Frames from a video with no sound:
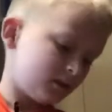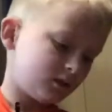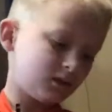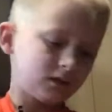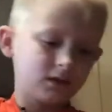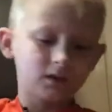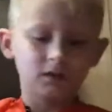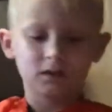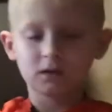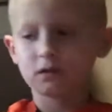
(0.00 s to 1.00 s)

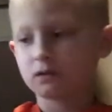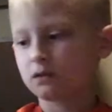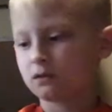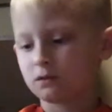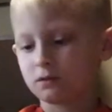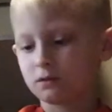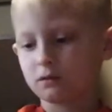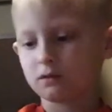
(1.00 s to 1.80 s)
Nobody speaks.